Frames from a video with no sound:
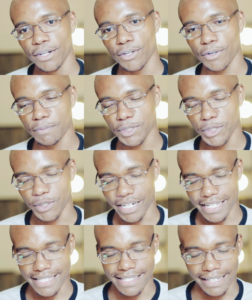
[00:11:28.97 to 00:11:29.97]

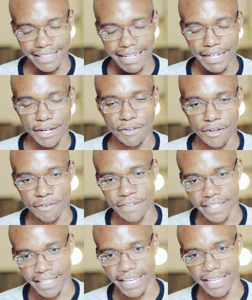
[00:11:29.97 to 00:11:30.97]
lokumcoka is that end of
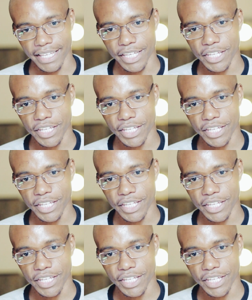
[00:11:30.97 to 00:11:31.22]
the day